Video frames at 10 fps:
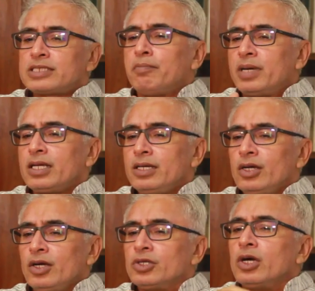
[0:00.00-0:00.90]
uh,
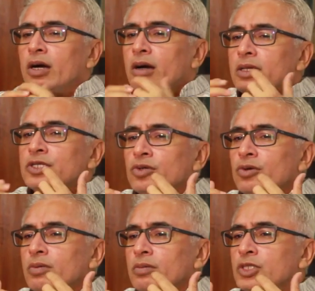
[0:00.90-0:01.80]
somebody
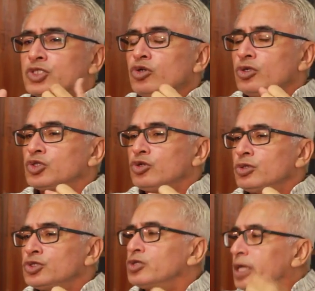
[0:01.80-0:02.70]
you know, uh,
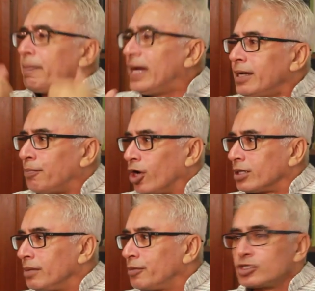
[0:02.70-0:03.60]
to, to, to
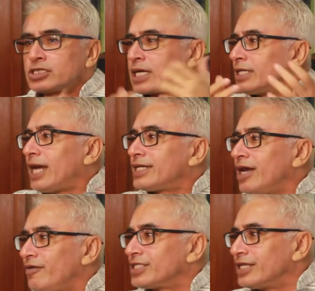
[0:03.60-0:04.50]
depend upon because the
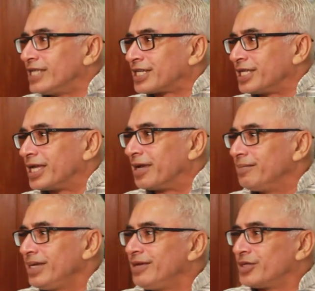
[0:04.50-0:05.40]
Karnataka was
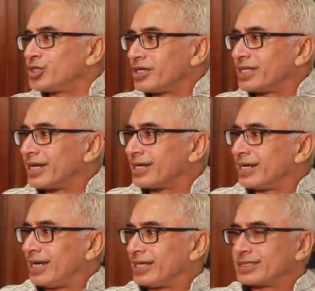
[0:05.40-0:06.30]
rejecting him. He was
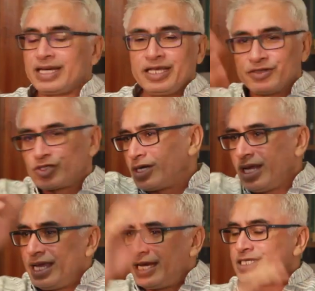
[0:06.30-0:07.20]
not there in Karnataka. He
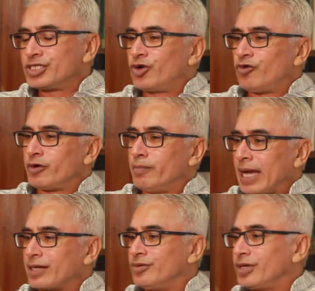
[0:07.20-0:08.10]
was not, he didn't
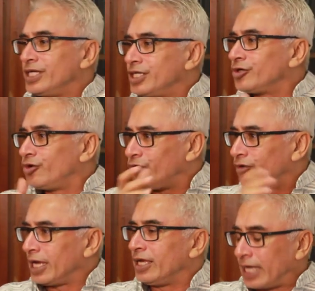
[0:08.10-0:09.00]
go for Bangalore. He
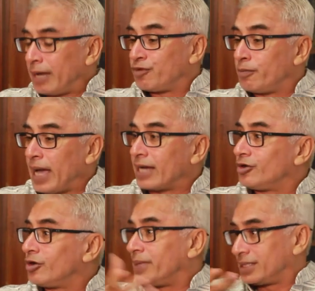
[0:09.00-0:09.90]
didn't go for, he came
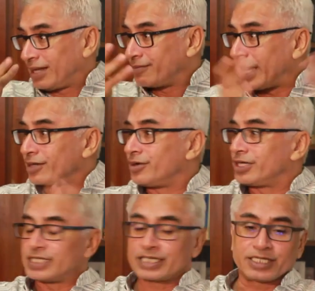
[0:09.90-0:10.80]
from Bangalore, but then
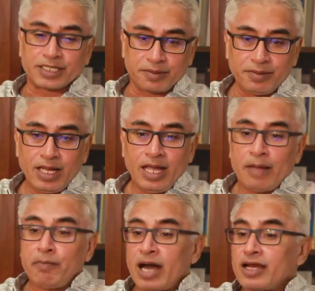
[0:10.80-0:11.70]
Bangalore rejected
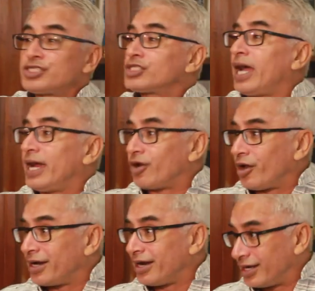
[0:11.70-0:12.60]
him.
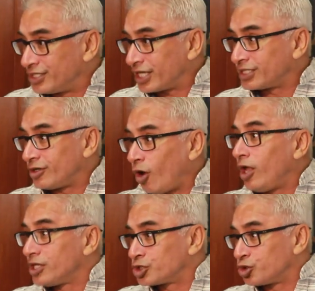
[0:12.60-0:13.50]
Maharashtra had already
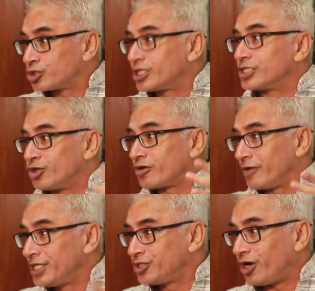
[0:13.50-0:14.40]
rejected all the
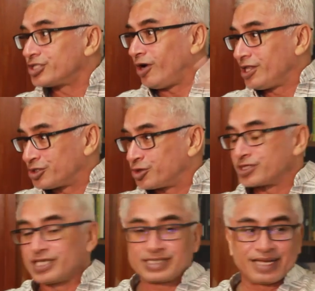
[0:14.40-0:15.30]
socialists, not only George,
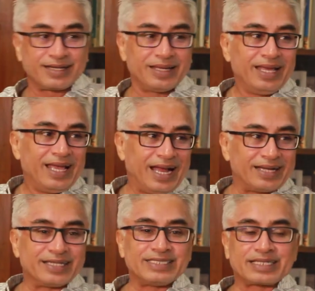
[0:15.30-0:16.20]
all the socialists had, re,
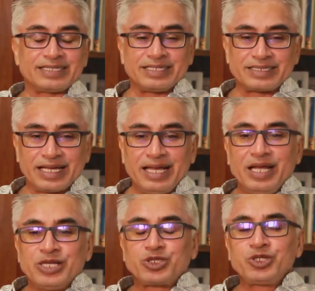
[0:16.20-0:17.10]
had rejected
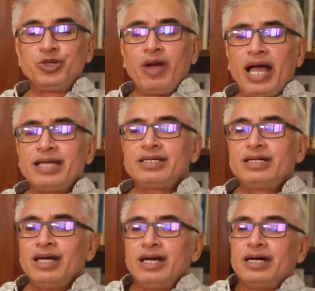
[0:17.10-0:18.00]
it. So you
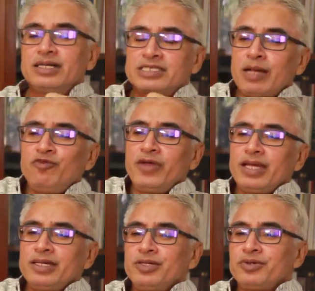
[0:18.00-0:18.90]
had uh, uh,
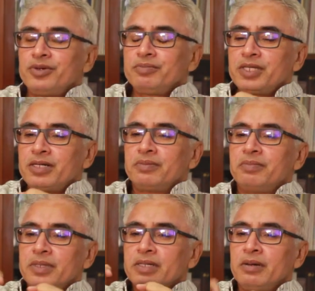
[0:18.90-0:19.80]
some way, you know,
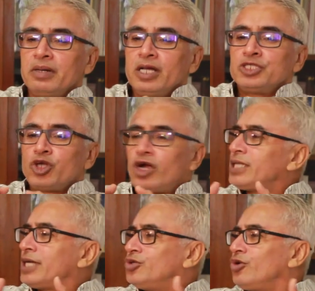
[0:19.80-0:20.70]
uh, uh,
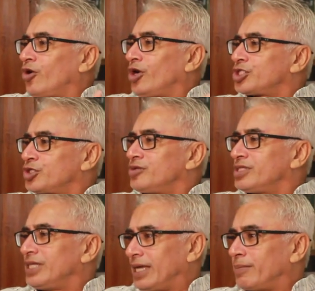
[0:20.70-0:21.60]
George had no
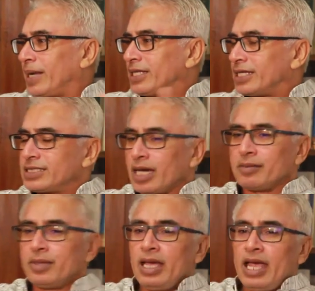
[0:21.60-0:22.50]
constituency here by
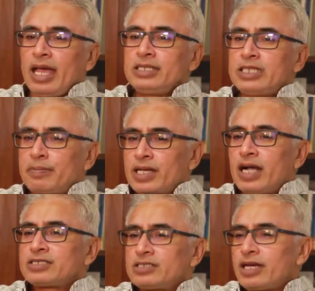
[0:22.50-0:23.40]
that time.
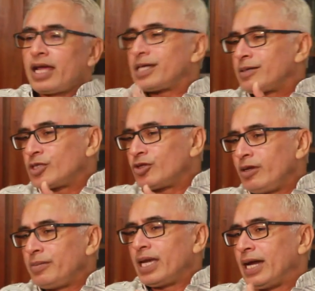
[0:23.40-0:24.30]
And Jayaprakash Narayan
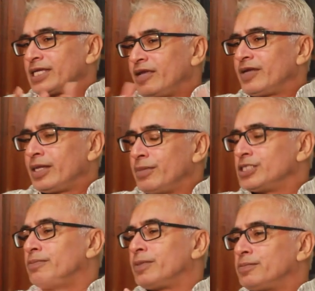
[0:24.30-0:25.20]
and Madhu Limaye had
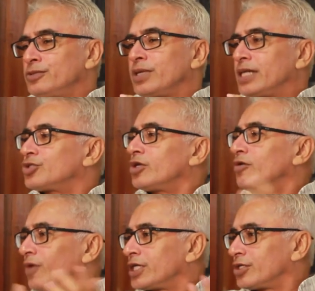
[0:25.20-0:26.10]
given him
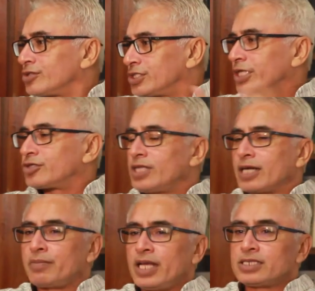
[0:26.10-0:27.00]
Muzaffarpur and so he wanted to
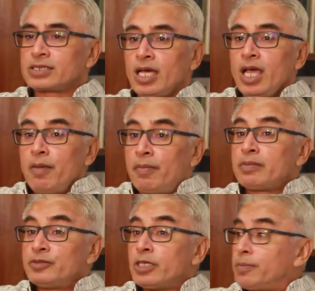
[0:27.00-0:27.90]
stick to that place.
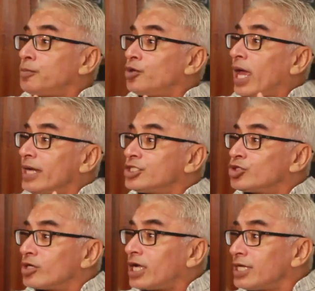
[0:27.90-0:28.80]
But
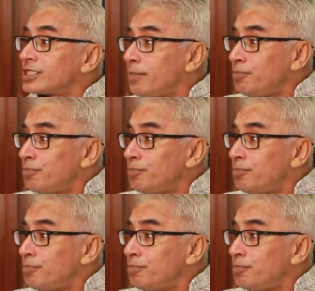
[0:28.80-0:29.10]
Muzaffarpur had its own